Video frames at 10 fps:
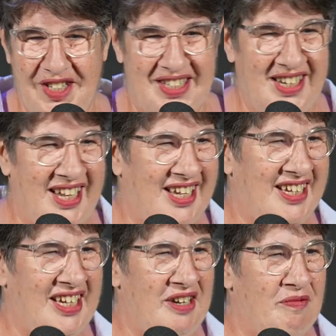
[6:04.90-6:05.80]
just
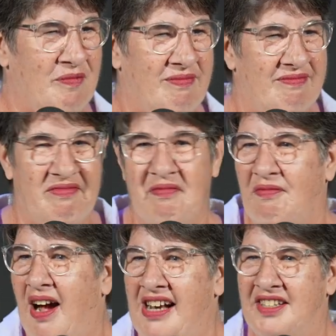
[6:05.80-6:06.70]
like
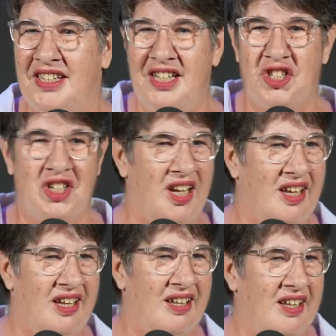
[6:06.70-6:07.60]
while
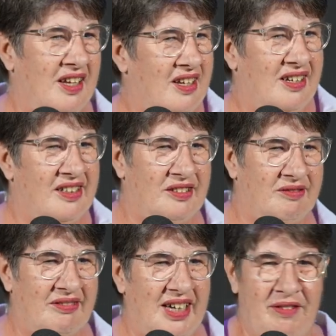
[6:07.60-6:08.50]
teaching,
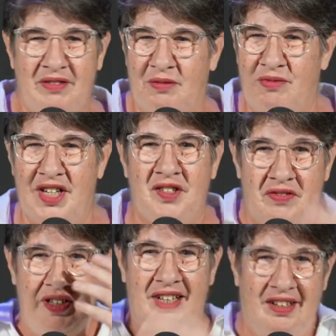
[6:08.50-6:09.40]
after
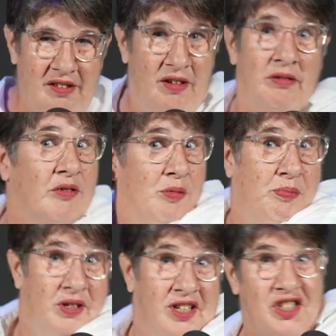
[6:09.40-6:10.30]
breastfeeding,
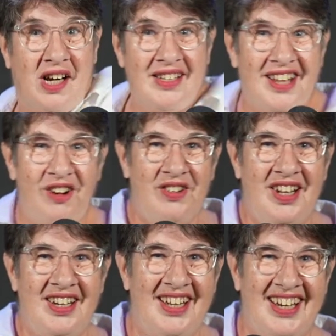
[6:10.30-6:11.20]
put the child down
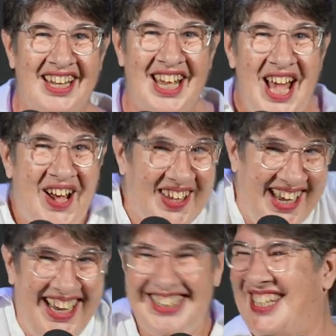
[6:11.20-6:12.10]
and then
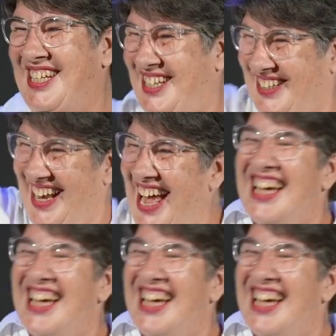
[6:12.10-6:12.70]
okay, let's